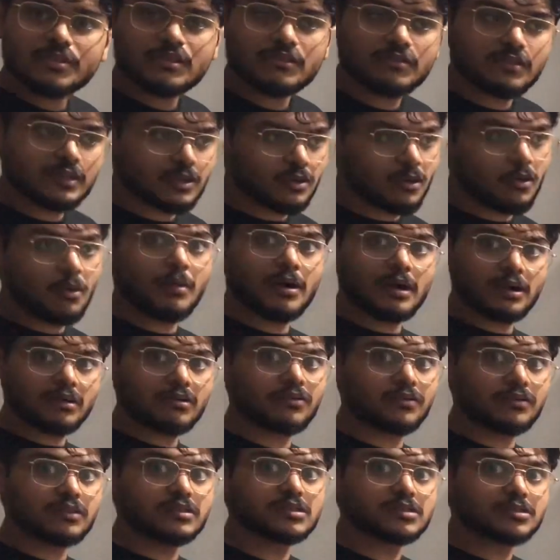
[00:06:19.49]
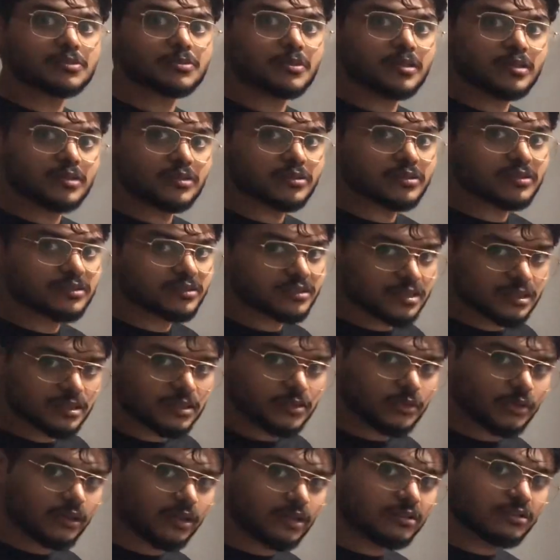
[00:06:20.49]
We know macrophages produce
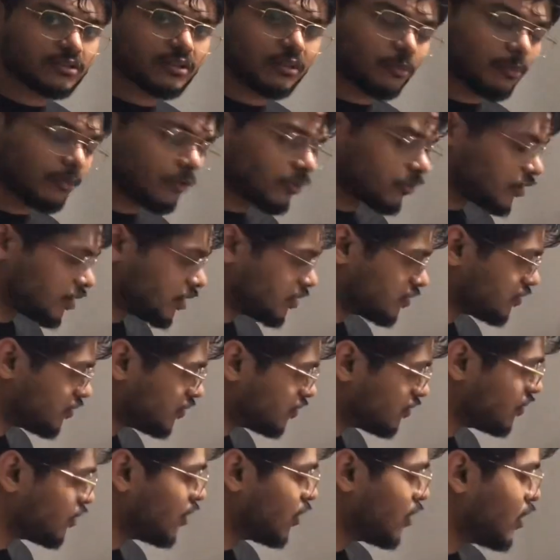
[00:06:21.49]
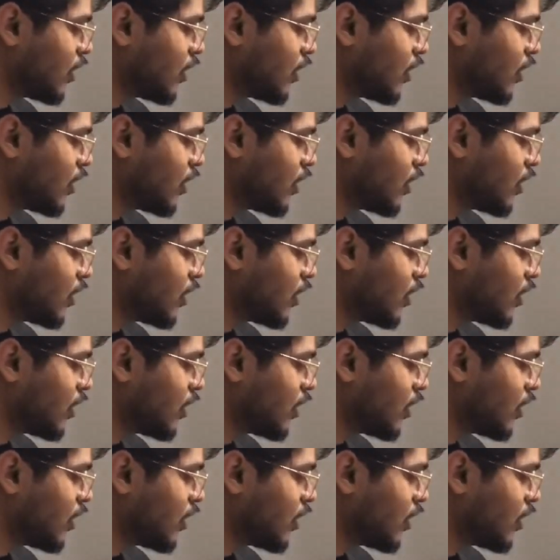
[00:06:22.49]
cytokines and proteases